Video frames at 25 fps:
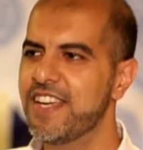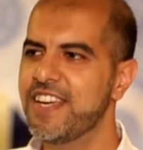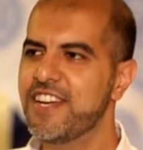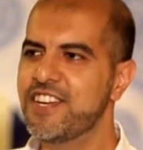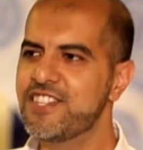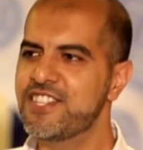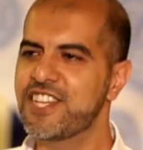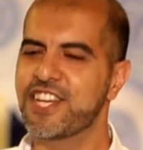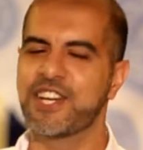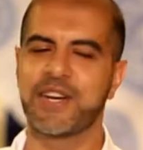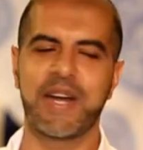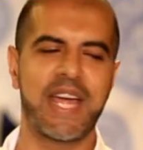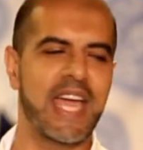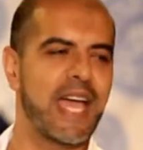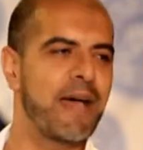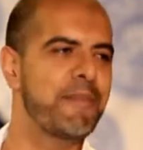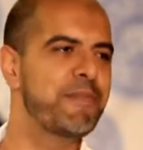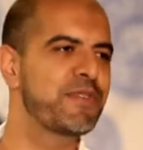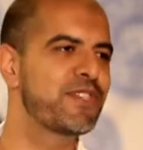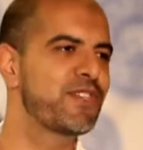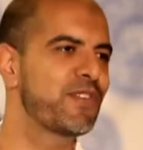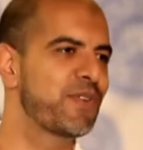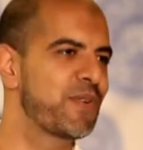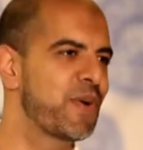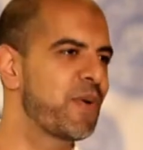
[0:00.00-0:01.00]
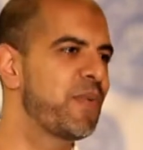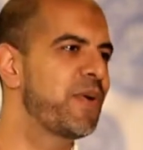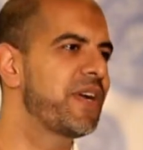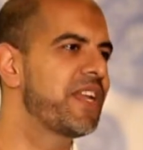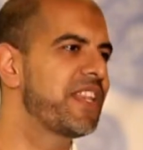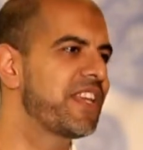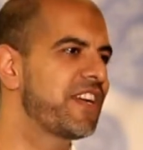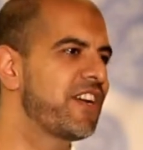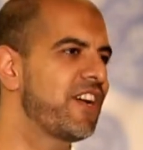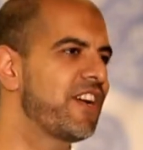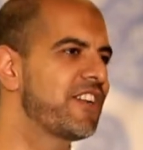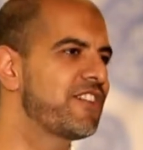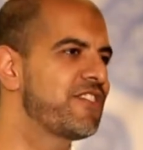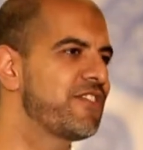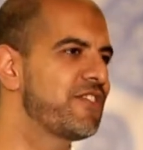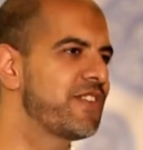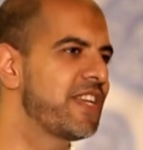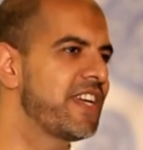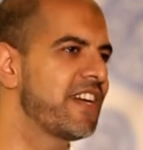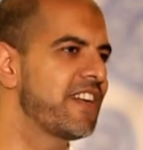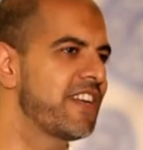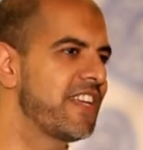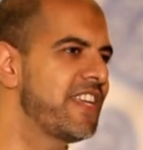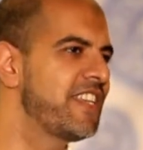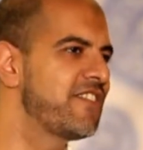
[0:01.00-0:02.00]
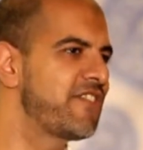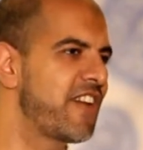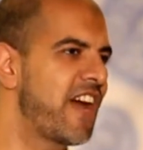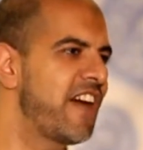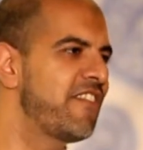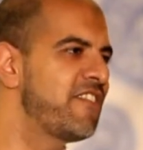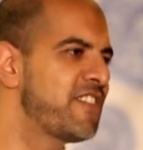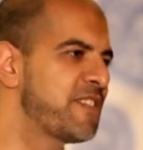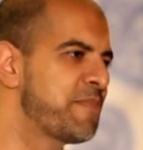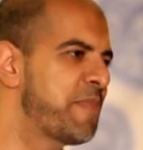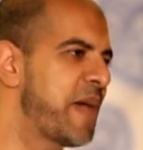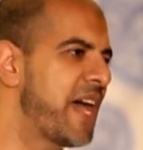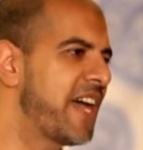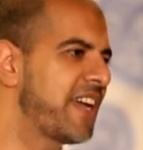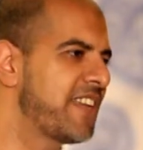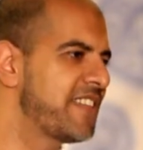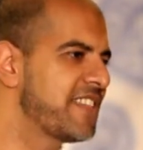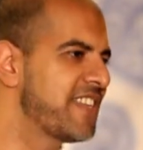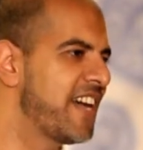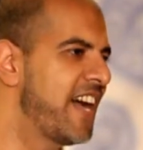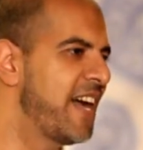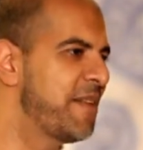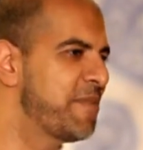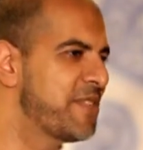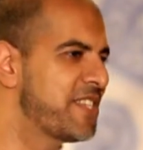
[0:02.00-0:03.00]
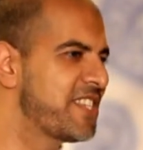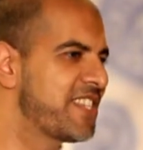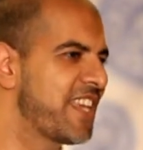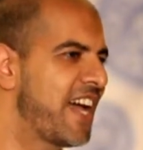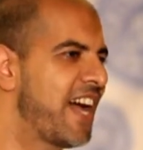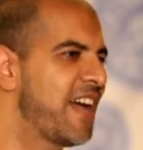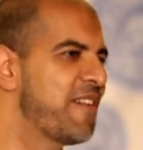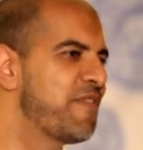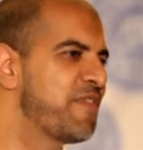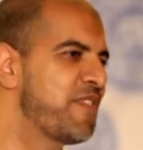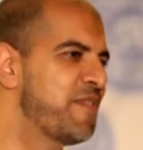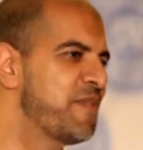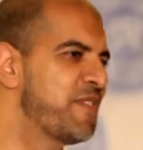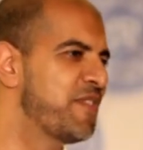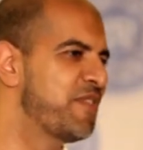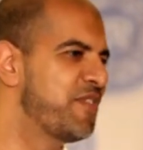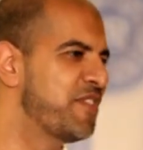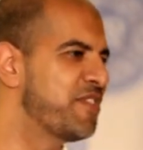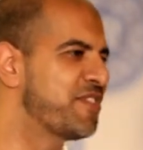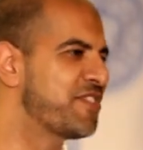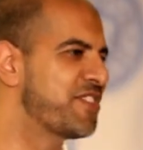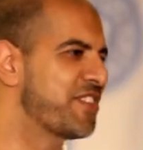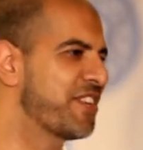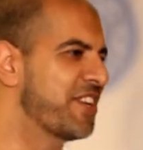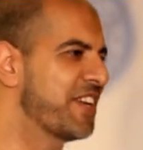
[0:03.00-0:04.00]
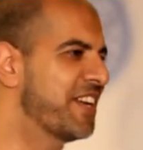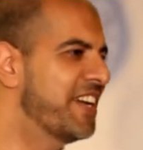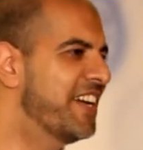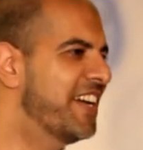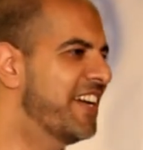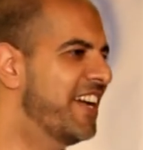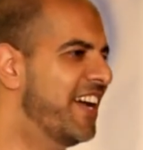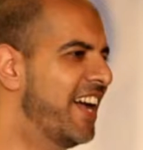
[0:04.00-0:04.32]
There's a great episode where one of the cartoon characters, he travels back in time. He says, I'm from the future.